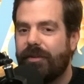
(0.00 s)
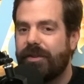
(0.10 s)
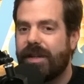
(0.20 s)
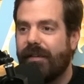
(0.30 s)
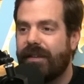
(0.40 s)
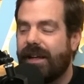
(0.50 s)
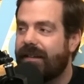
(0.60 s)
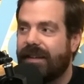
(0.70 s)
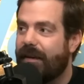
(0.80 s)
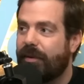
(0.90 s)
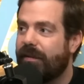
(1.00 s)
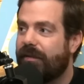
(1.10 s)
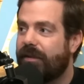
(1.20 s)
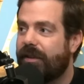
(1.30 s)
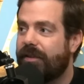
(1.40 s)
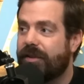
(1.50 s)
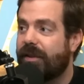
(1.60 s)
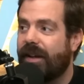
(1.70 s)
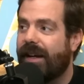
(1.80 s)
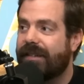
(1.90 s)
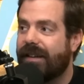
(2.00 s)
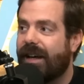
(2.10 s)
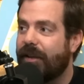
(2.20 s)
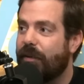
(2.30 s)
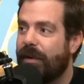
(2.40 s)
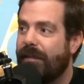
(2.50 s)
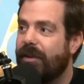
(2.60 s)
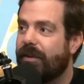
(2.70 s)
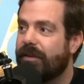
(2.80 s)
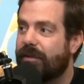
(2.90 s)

was just having that example of just classic Hollywood baby girls